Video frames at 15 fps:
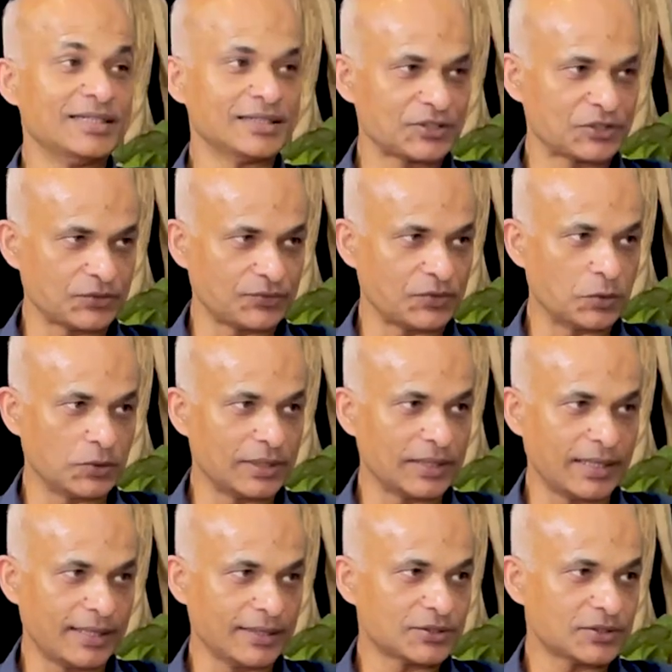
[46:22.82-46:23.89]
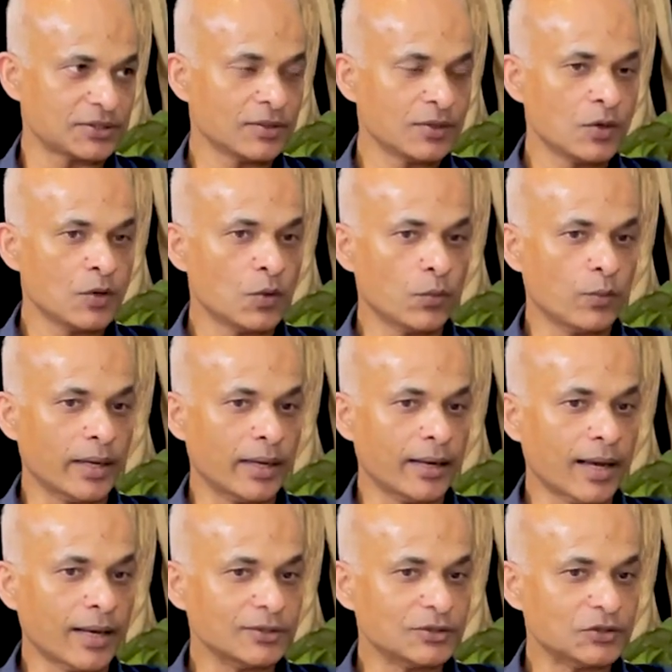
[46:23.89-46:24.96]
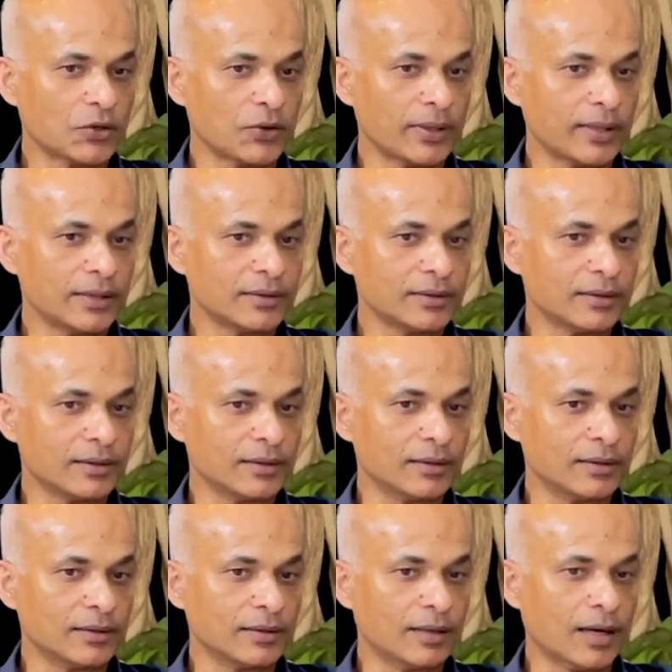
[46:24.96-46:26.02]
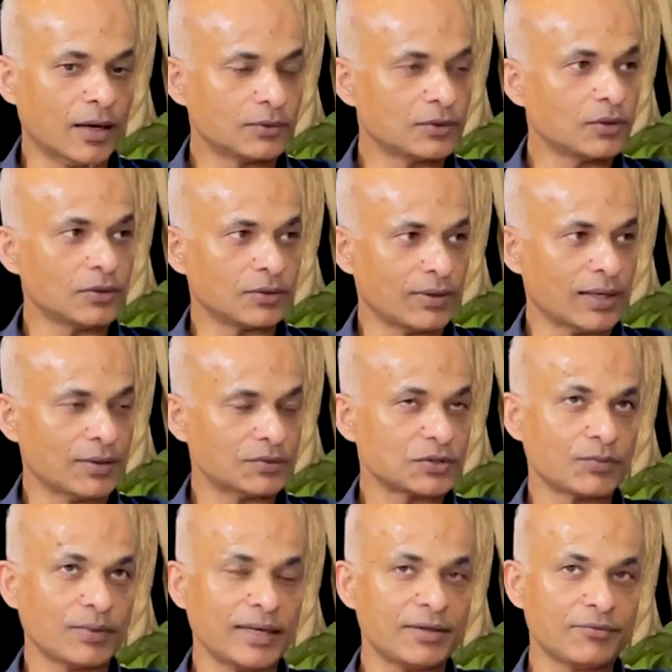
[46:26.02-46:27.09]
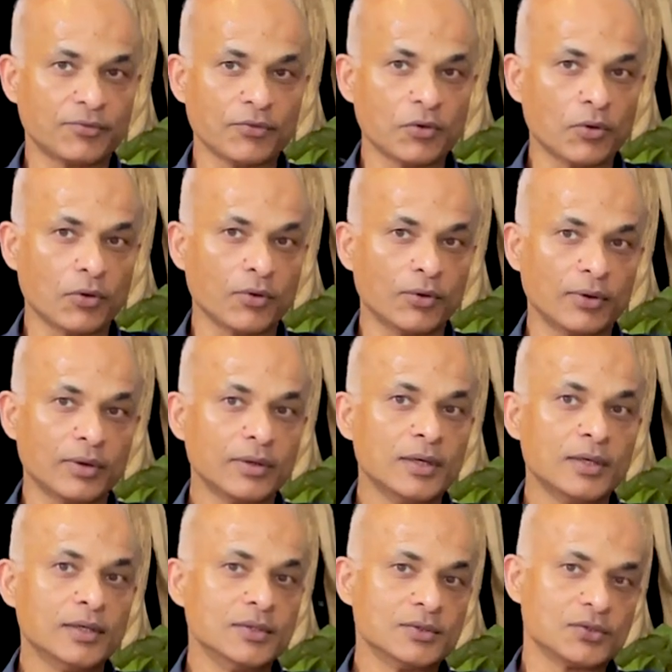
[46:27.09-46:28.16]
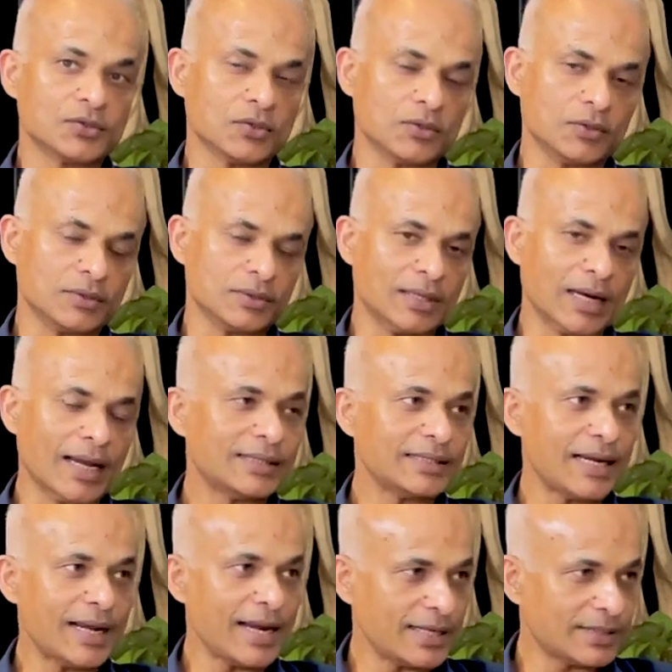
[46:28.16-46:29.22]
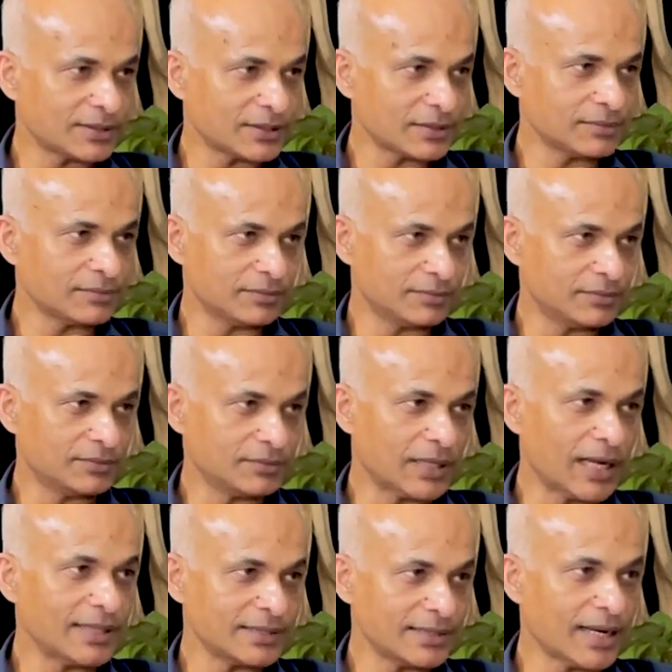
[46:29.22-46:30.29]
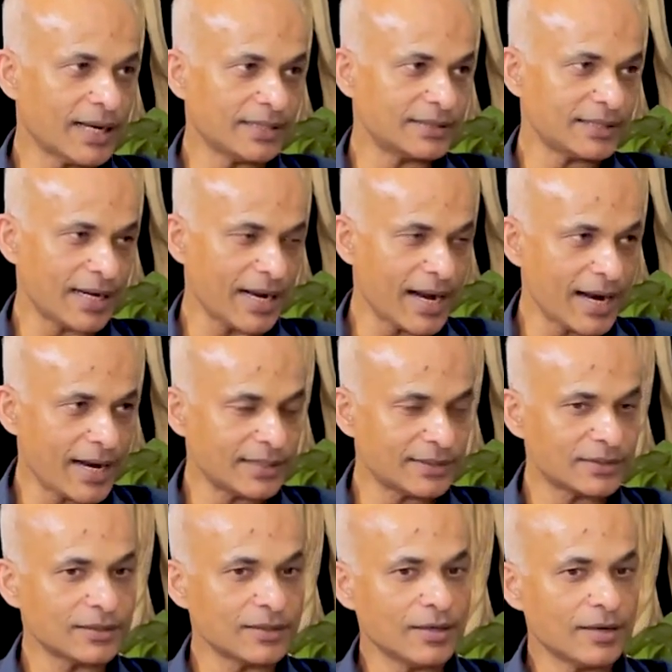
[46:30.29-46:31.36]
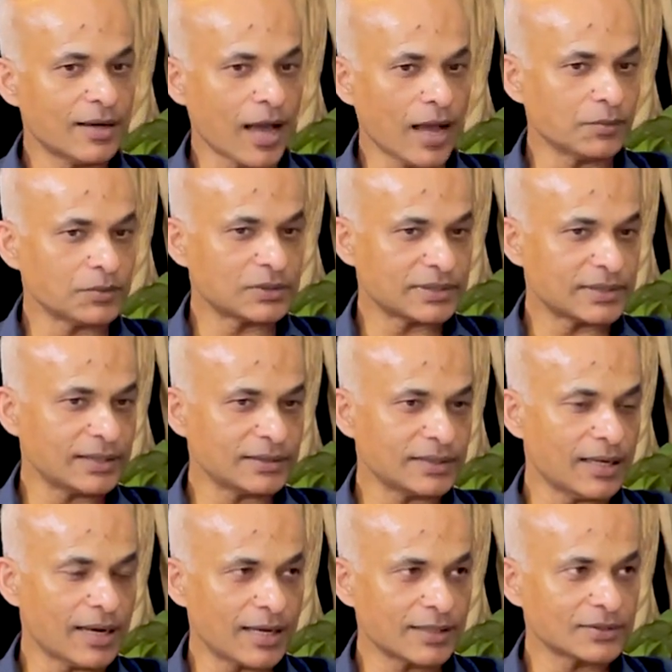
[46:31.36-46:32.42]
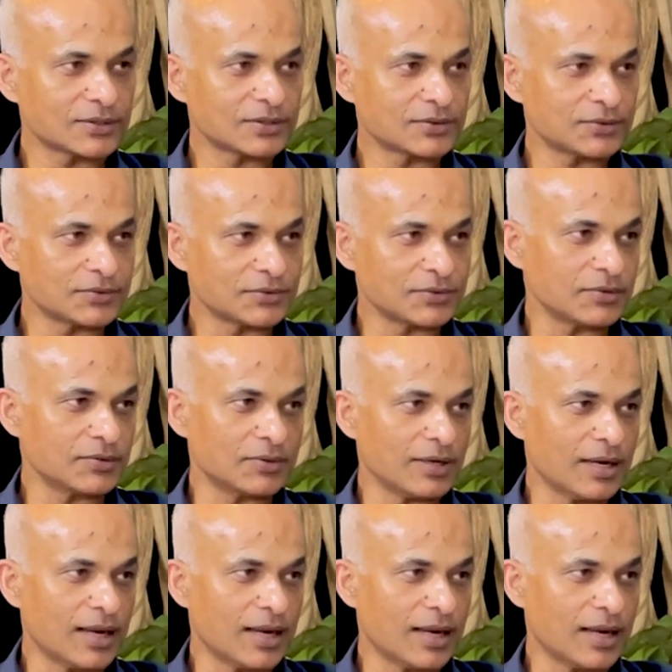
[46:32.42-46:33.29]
years of golden age, when I joined Outlook when I was 24, so 1998, I would say the last